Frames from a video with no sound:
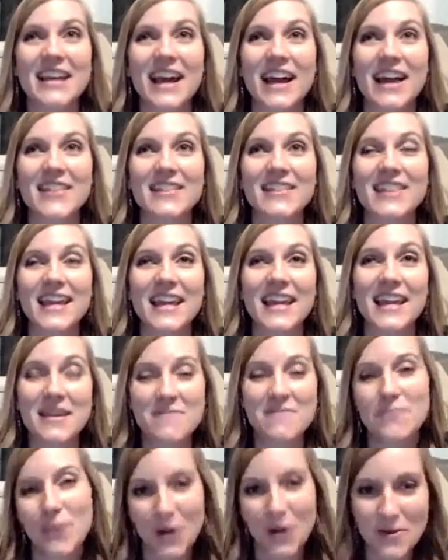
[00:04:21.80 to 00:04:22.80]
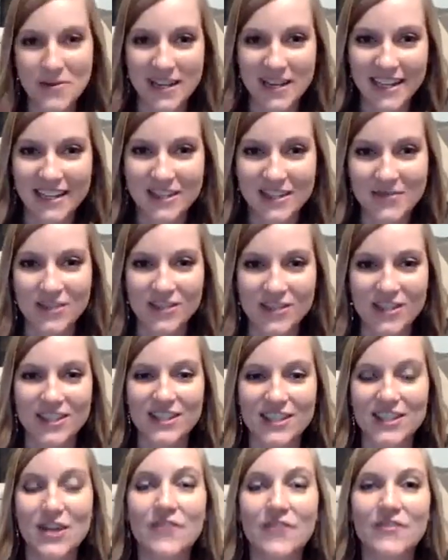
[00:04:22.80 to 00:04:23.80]
The impermanence was
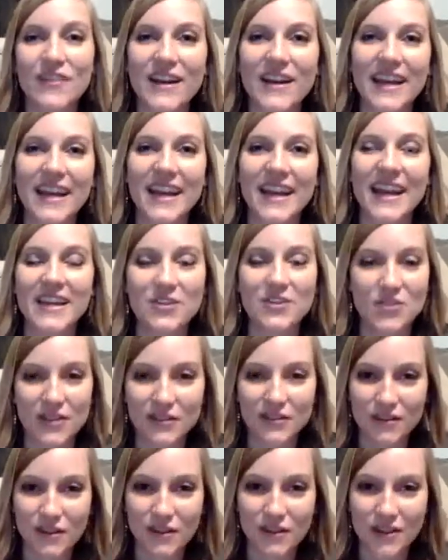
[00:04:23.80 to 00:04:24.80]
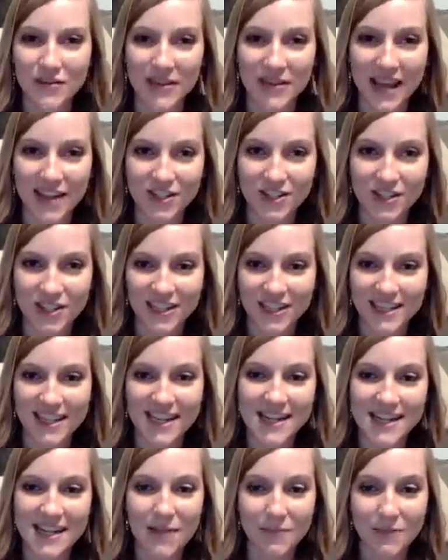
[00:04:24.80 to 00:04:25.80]
just so funny and trivial that we actually just
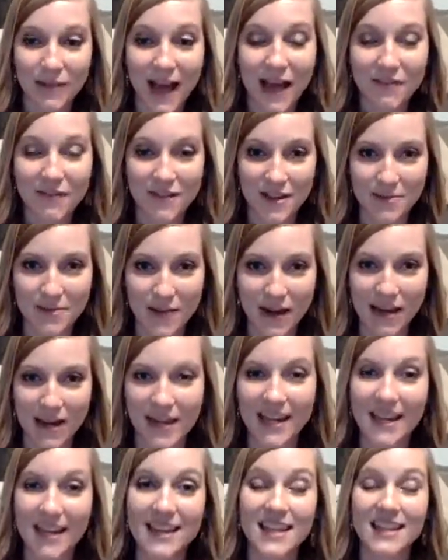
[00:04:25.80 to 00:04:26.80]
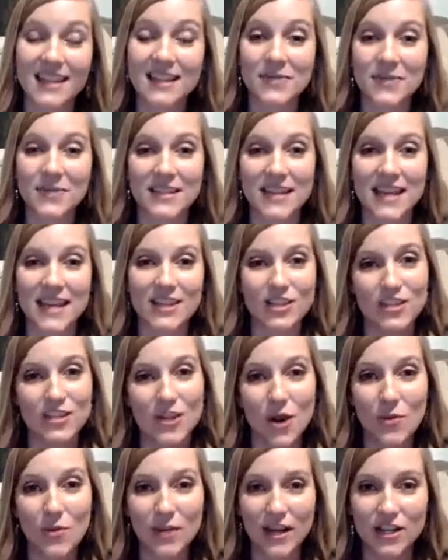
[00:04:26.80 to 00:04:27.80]
ended up laughing about it. And I think that we take
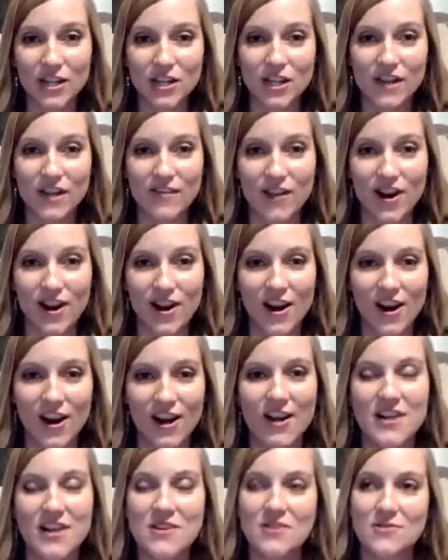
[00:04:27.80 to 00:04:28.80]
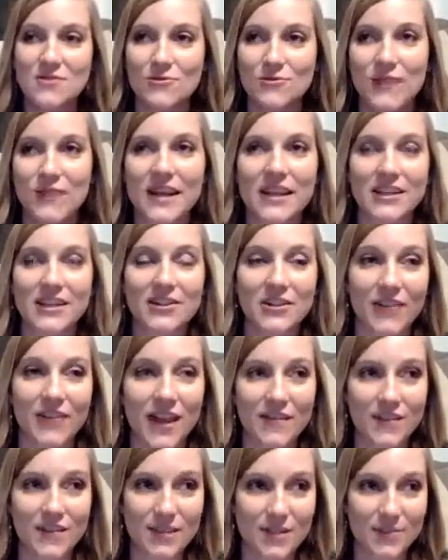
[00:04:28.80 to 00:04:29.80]
so much of our regular
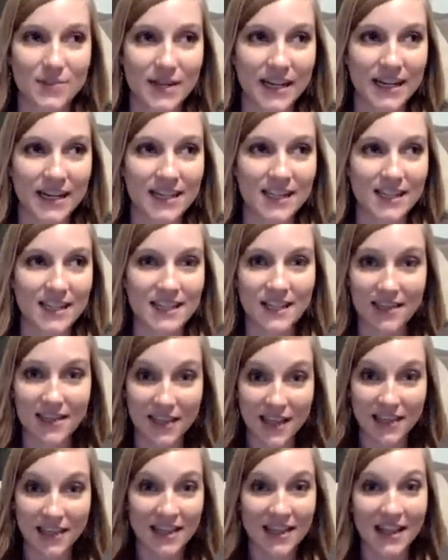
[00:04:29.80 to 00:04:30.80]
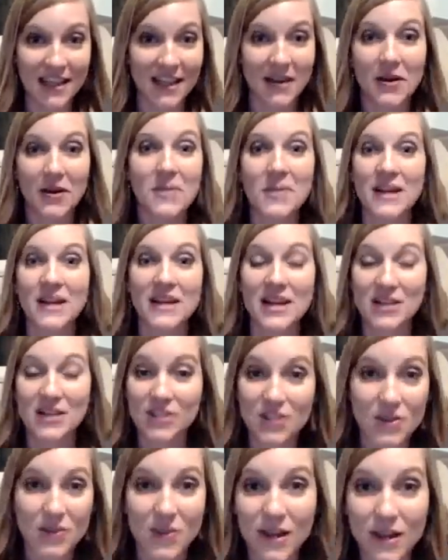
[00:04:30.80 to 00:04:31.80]
life experiences and think that oh my
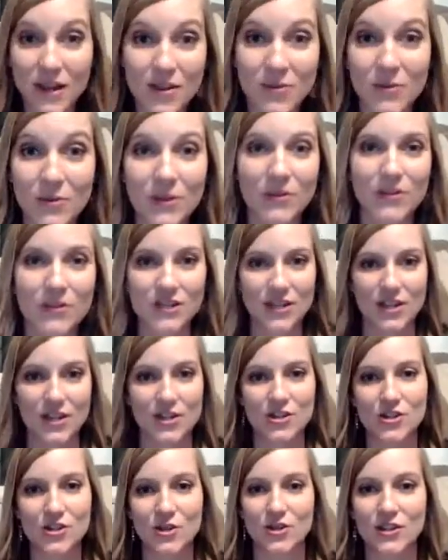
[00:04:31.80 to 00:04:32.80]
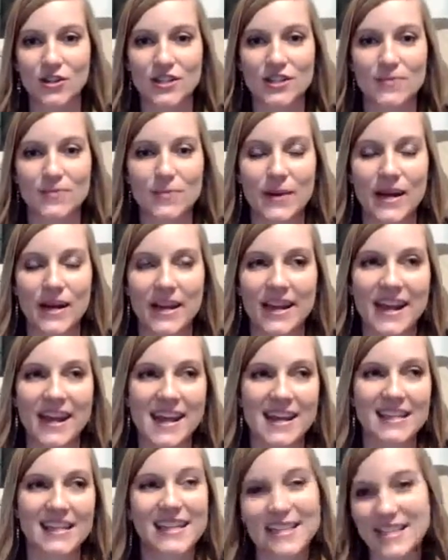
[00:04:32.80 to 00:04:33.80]
gosh, the weight of the world is on our shoulders. But
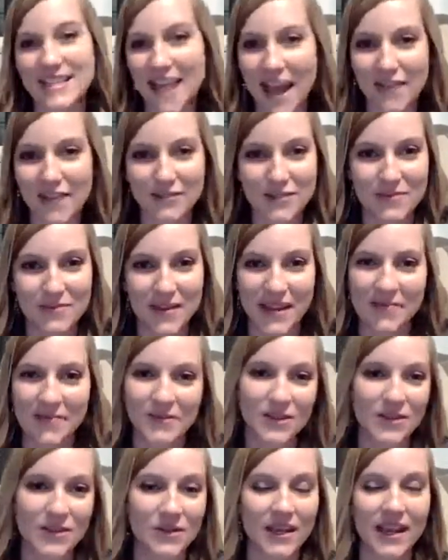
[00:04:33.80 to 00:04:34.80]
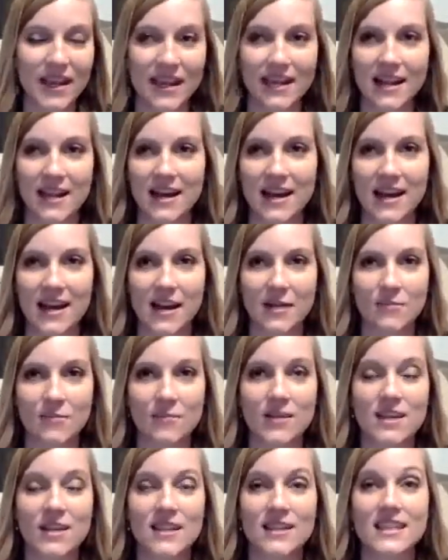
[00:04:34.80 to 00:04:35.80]
it doesn't have to be when you can
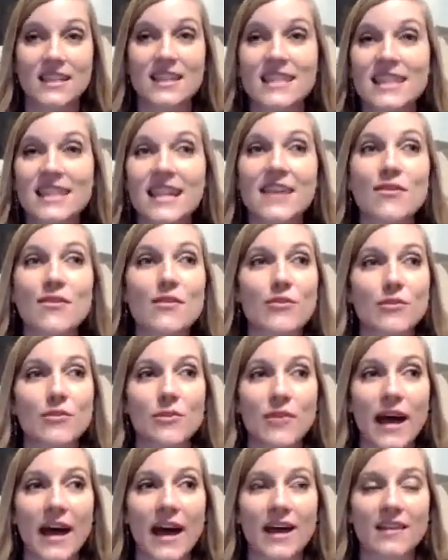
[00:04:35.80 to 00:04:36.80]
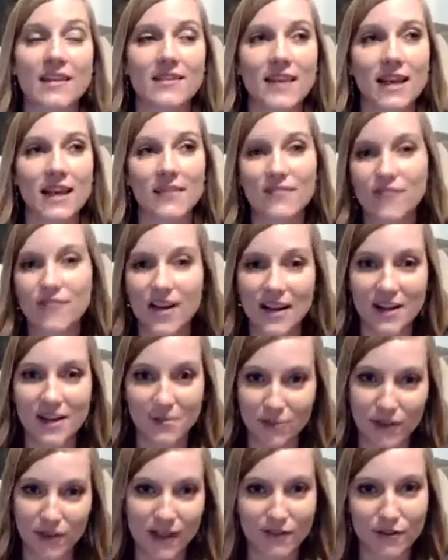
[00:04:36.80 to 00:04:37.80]
see it through that fun and
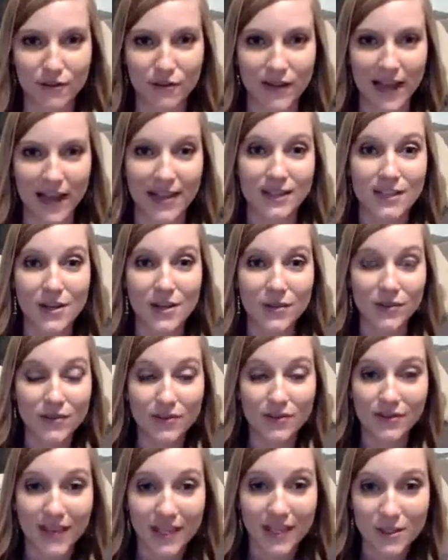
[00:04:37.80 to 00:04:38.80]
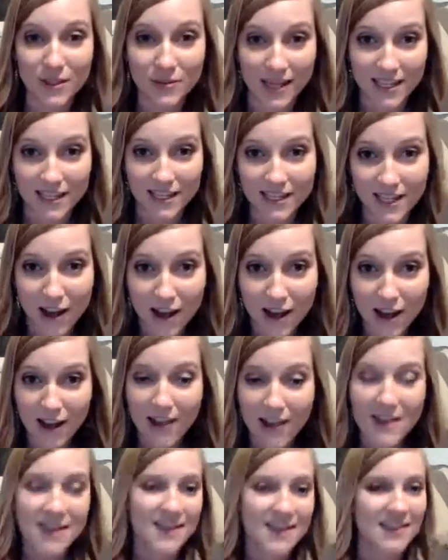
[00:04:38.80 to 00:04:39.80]
playful light. So that's what I saw.
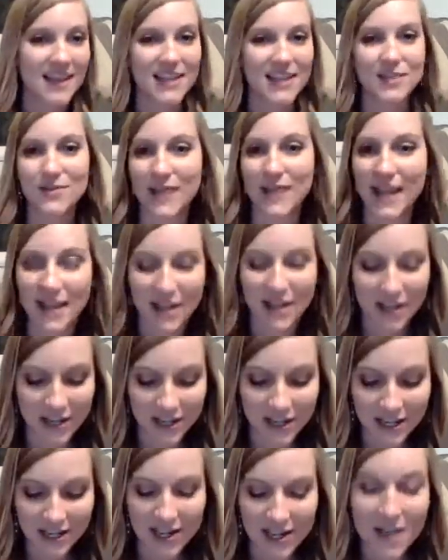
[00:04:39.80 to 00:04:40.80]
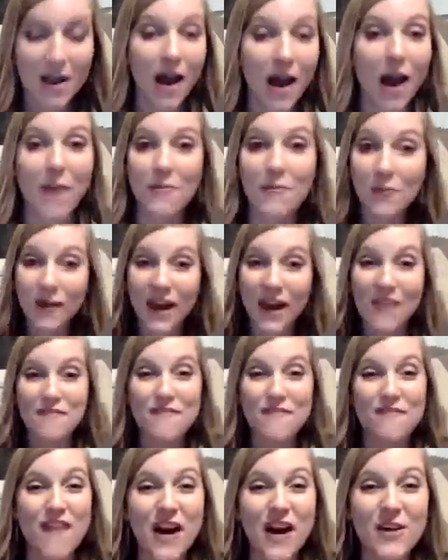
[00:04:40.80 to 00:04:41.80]
That's what I heard. What I
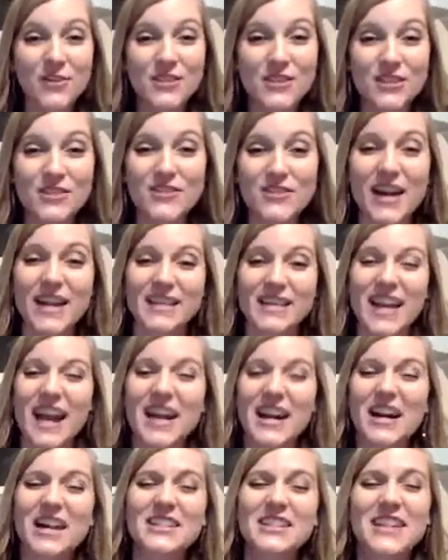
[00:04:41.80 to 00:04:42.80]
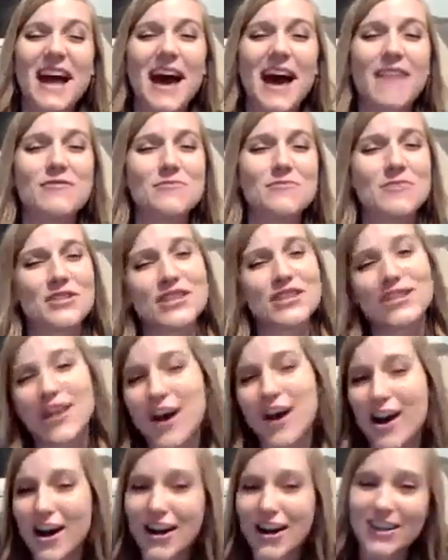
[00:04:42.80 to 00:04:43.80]
felt, you guys, I got to have a
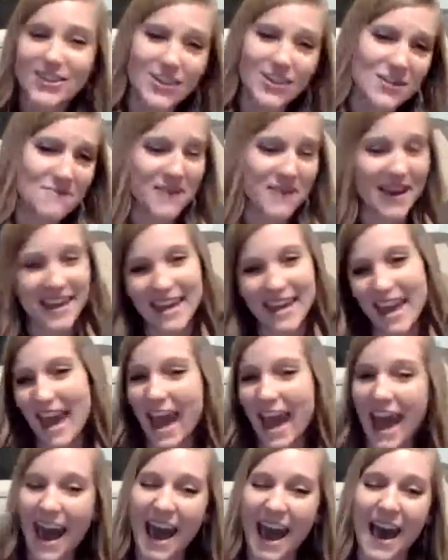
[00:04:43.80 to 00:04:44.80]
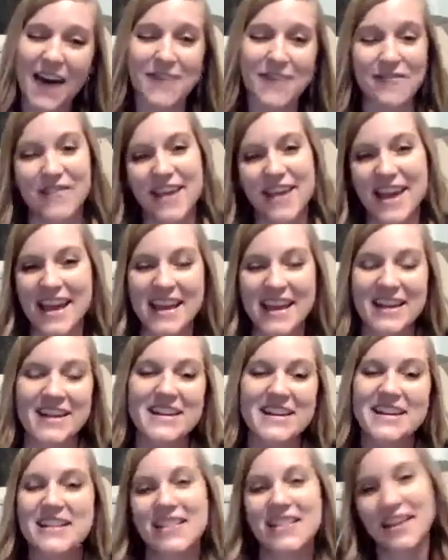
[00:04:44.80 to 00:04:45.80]
massage on my calf, and
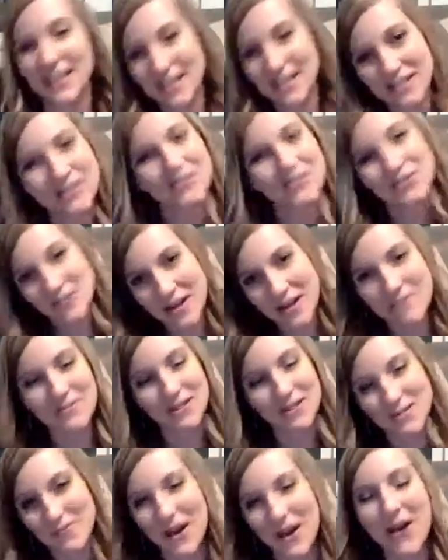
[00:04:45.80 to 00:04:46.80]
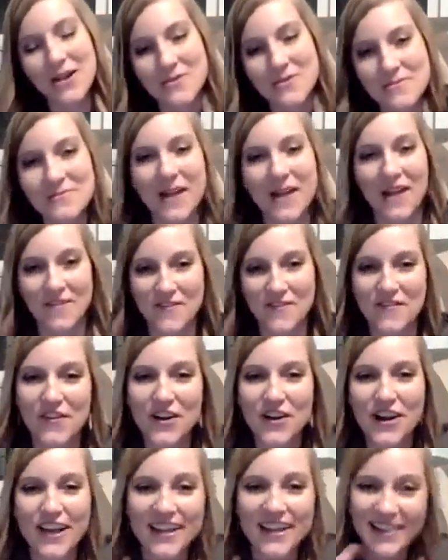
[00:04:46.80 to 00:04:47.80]
they scraped the bottom of my
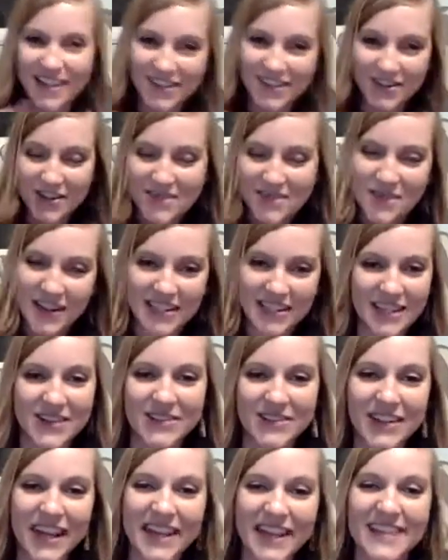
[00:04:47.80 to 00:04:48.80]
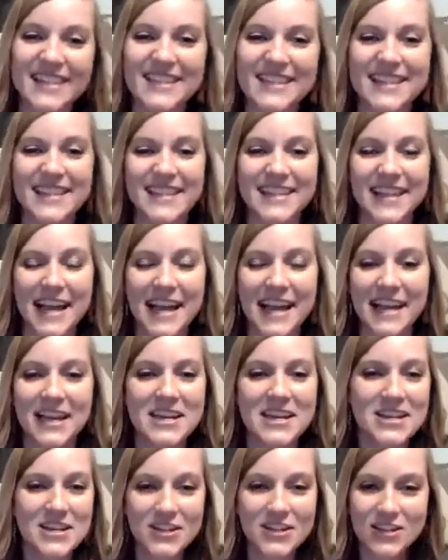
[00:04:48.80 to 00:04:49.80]
foot, and they trimmed my toenails, and
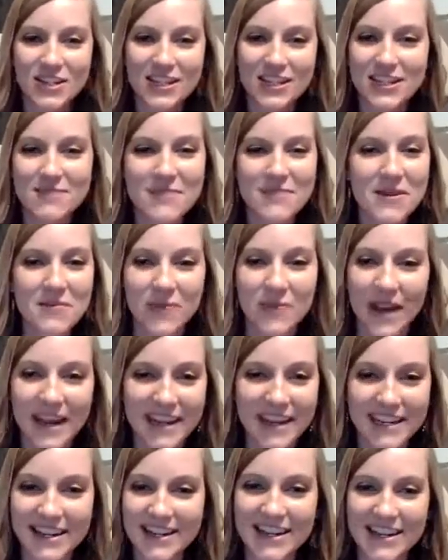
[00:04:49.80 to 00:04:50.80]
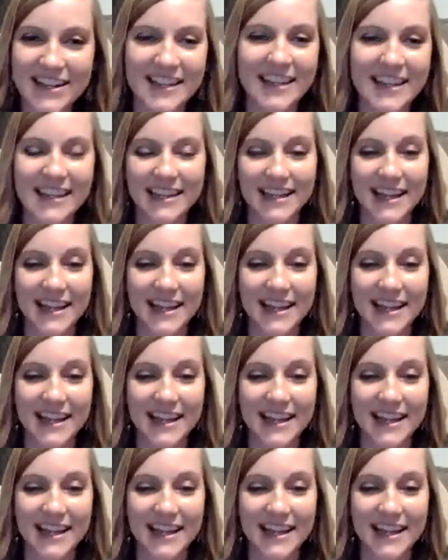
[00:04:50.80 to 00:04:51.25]
just to be waited on, and